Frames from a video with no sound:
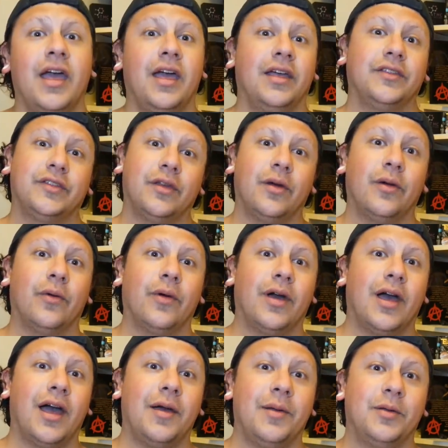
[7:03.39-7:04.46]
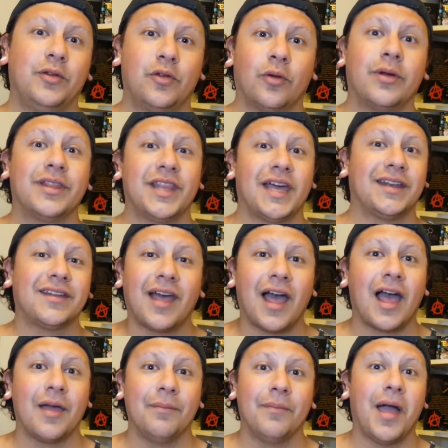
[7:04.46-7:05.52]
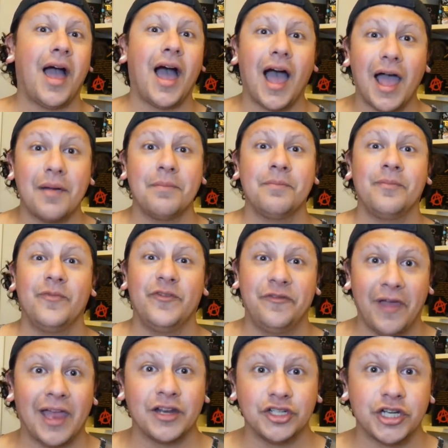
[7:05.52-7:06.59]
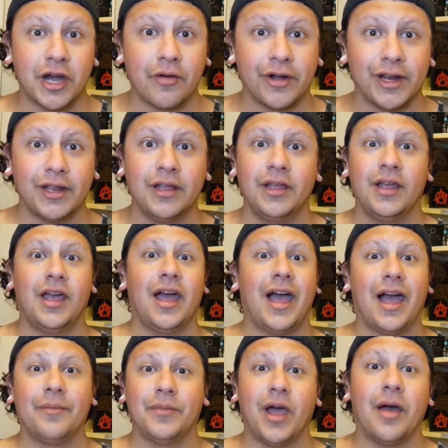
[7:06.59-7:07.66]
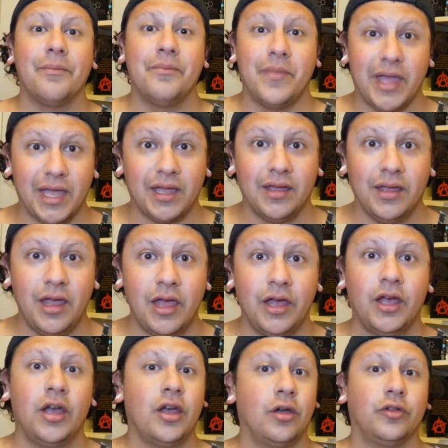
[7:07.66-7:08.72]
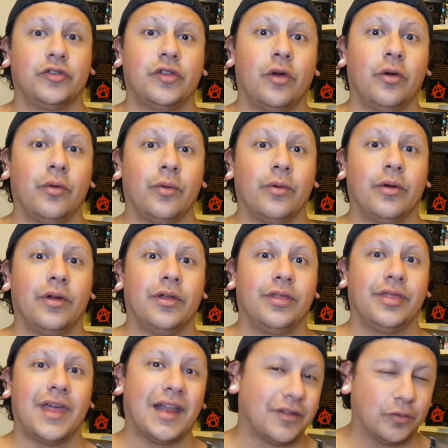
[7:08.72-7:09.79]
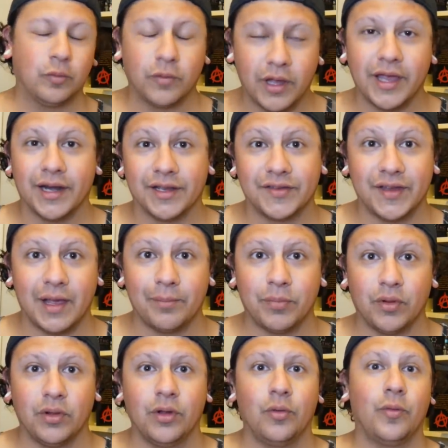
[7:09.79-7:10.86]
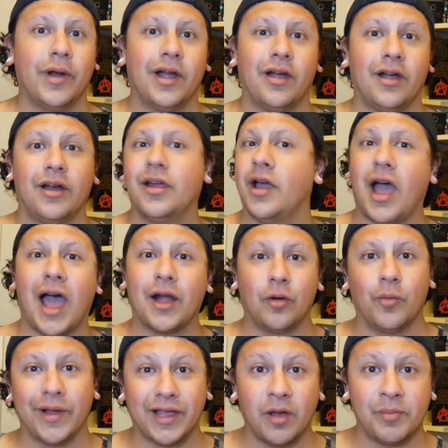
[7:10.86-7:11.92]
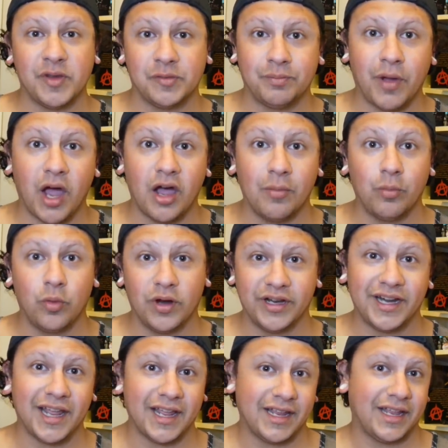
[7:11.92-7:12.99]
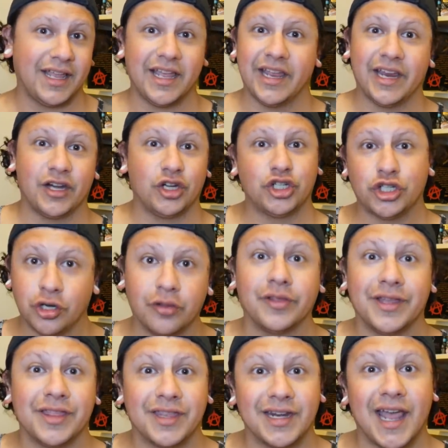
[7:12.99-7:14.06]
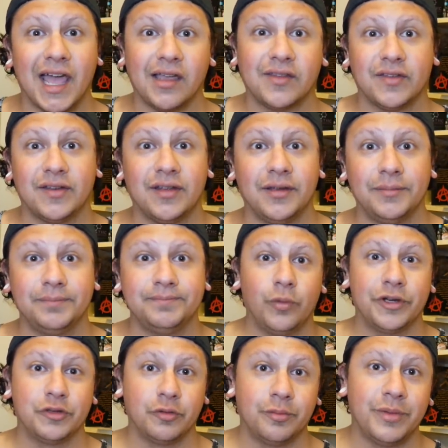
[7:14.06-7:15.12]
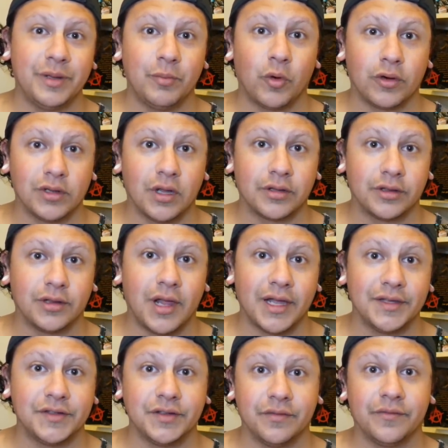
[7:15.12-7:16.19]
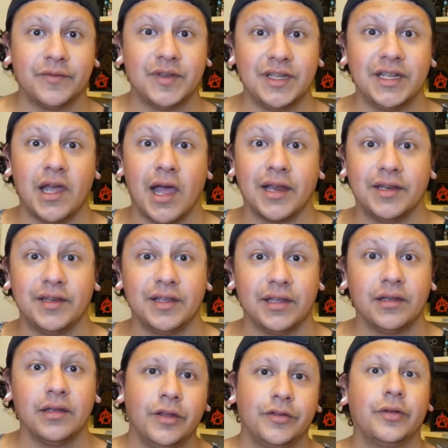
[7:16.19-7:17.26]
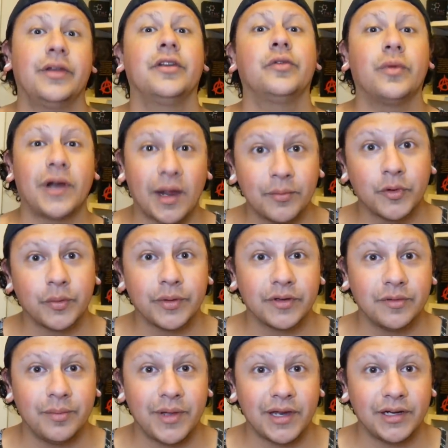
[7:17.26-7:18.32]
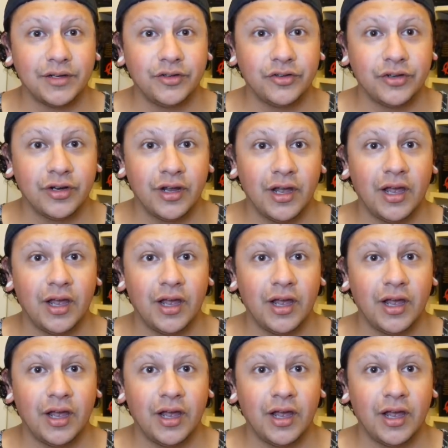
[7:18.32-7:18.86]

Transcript: So during that time, I'm Fan Jerry. I'm not me. So that's an example where I don't wake up as Bob one day and Shirley the next, which would be more along the lines of DID. So here's what I'm doing to manage.